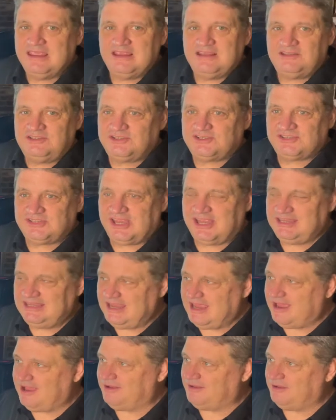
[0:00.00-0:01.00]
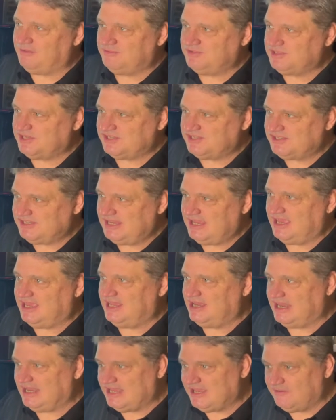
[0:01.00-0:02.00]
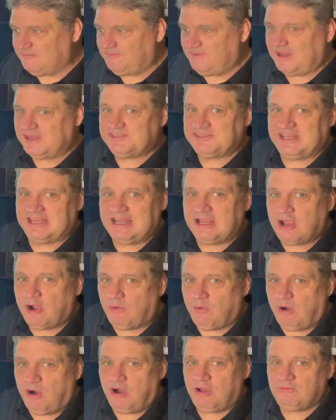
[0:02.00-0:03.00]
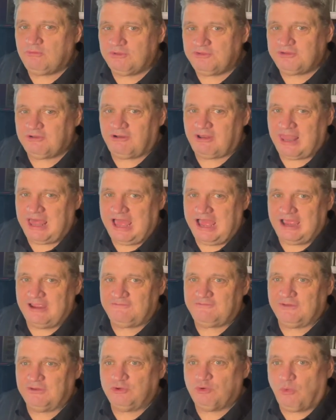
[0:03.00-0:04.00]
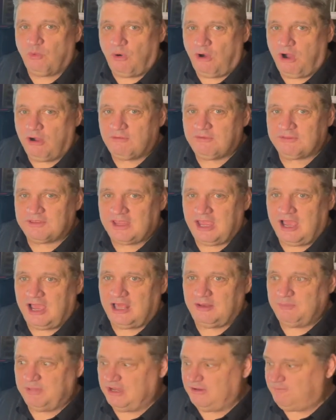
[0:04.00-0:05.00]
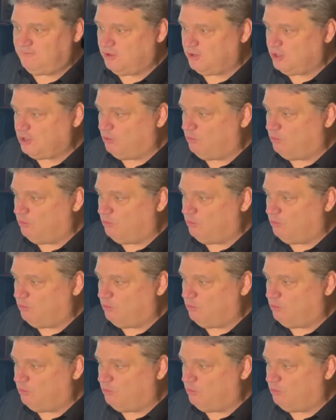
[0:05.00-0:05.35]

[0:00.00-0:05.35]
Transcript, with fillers: Just say, yeah, it was a sin and confess it and go on with your life and your walk with God. But if you're going to